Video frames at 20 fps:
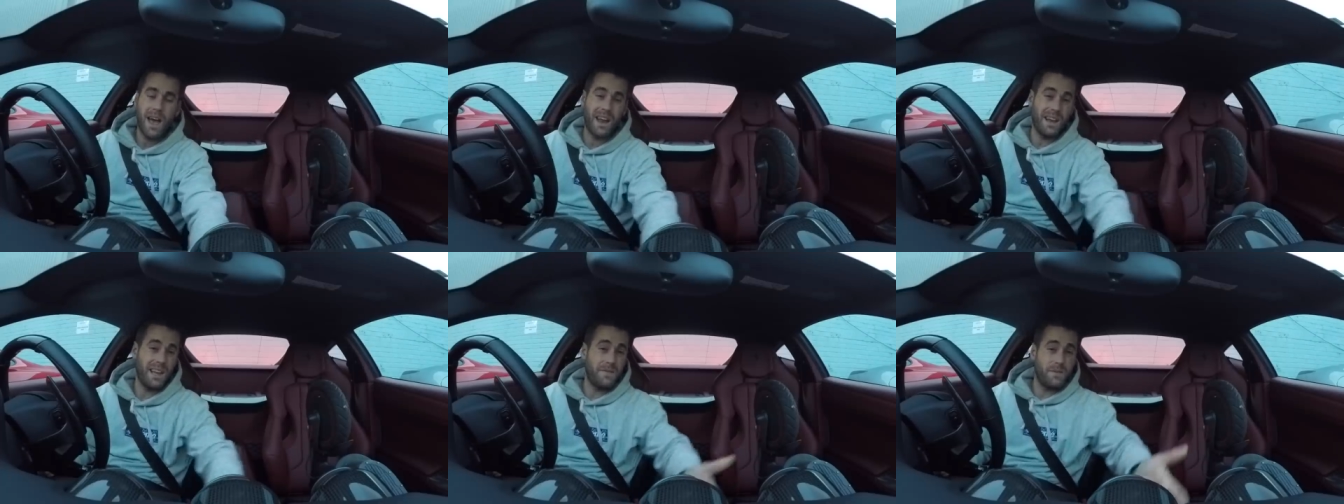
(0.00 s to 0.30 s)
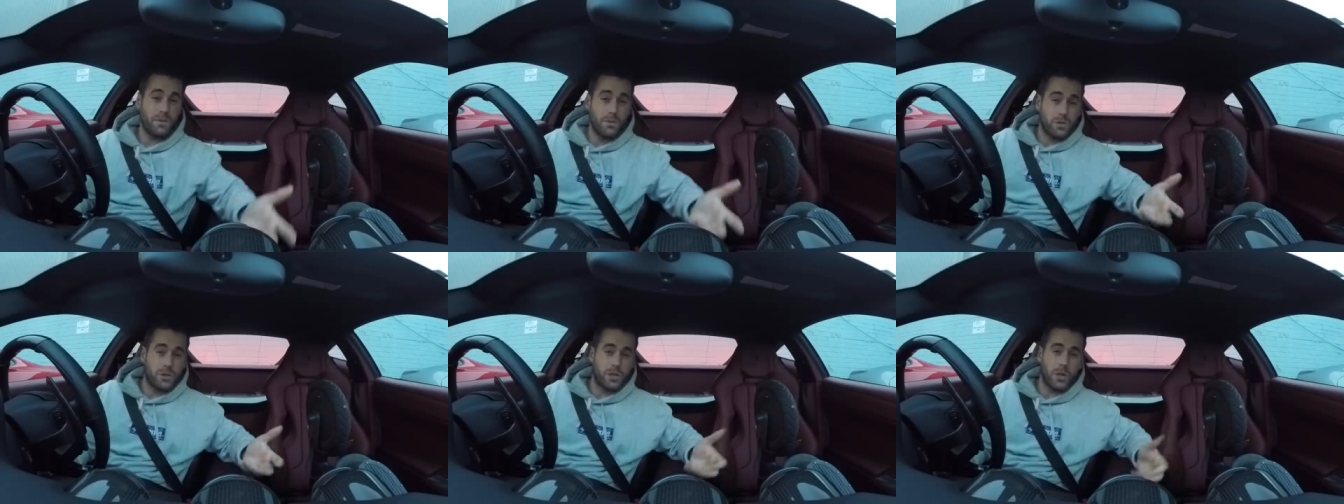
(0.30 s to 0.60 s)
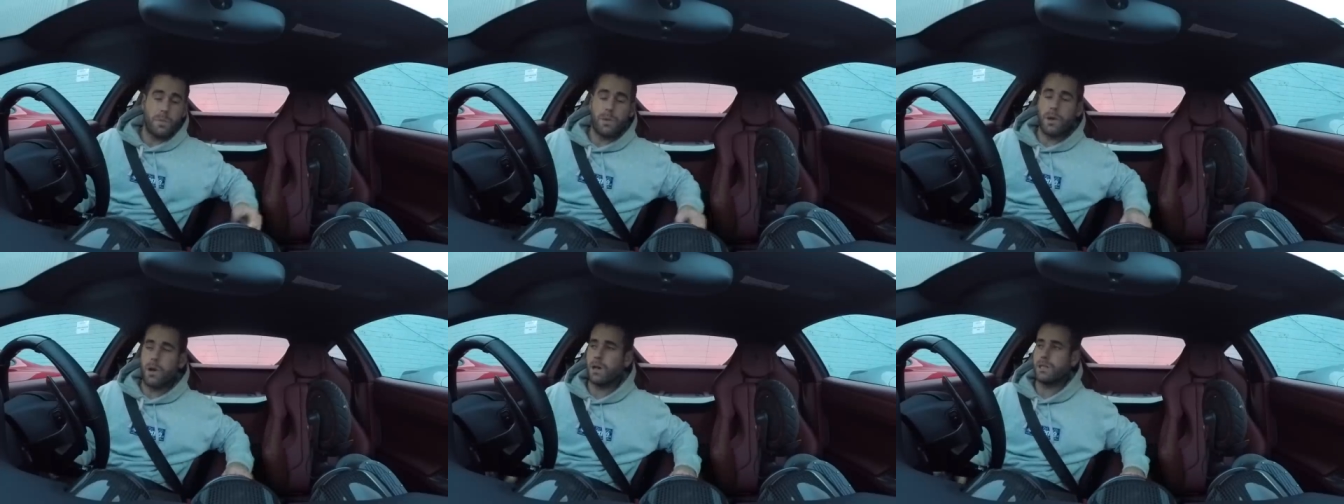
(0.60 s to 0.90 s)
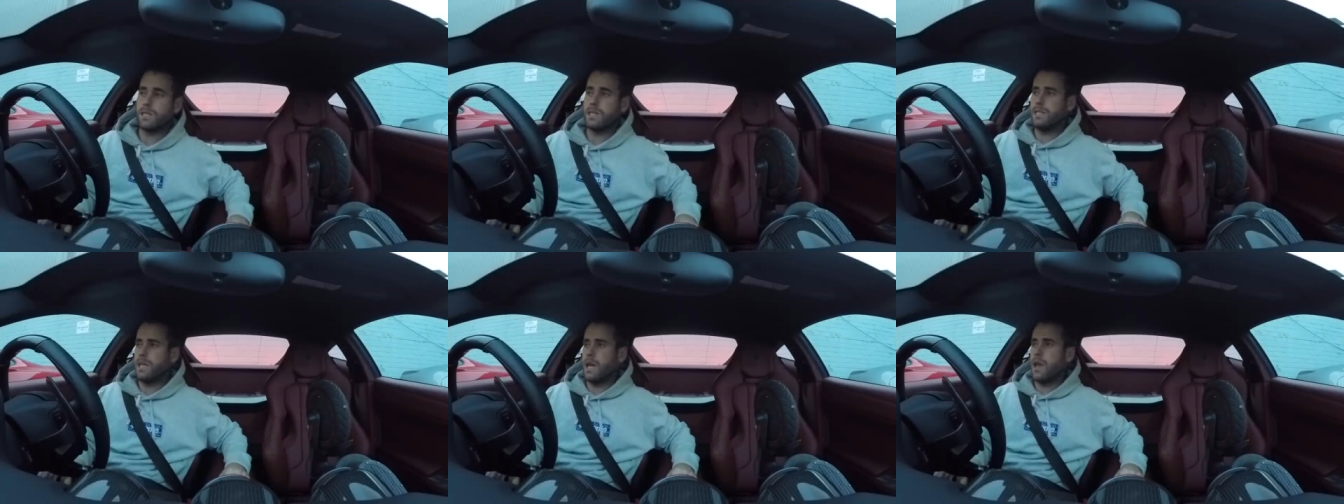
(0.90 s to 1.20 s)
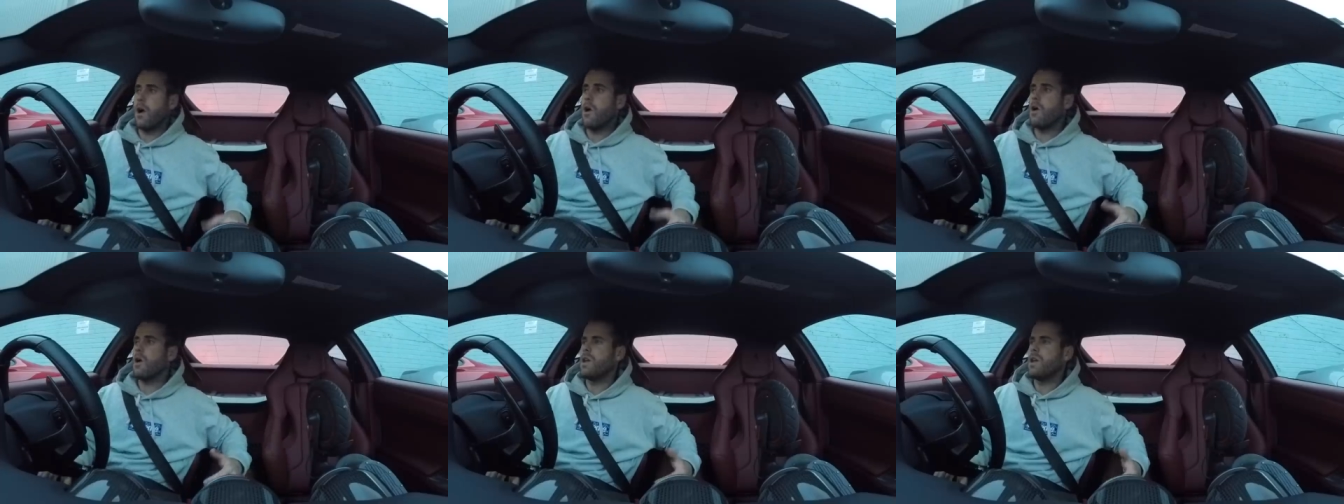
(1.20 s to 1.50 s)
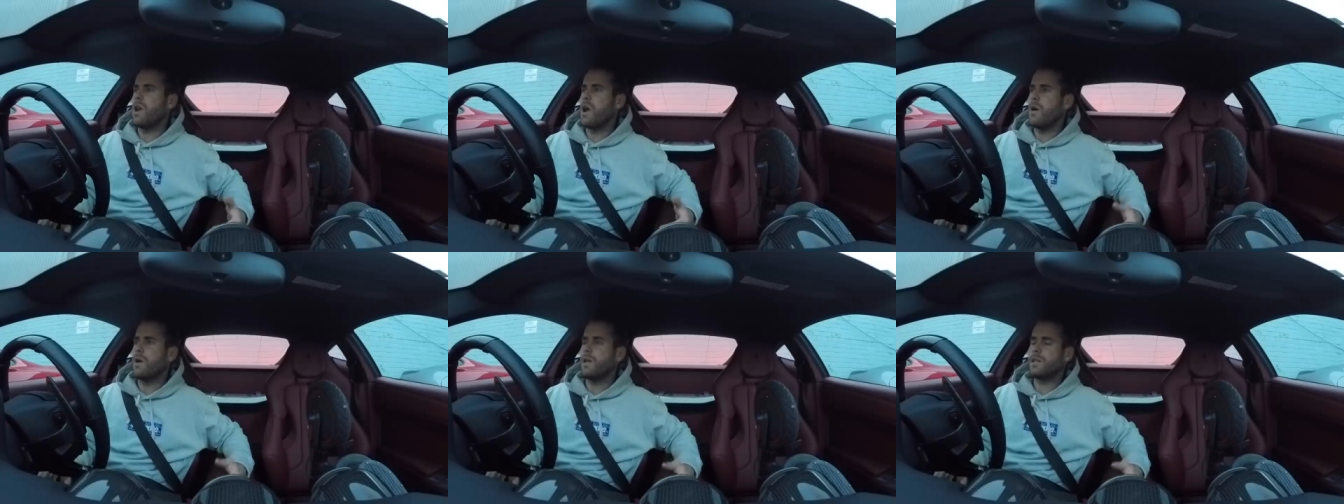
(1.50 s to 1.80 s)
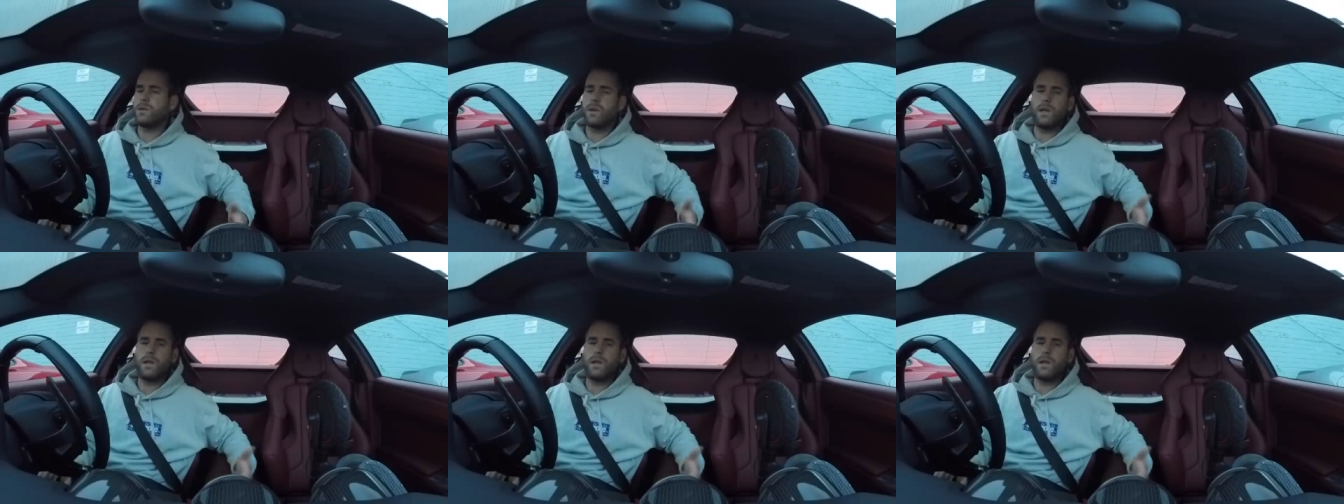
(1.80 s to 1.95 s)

and even all supercars, they say, oh, you know, it's,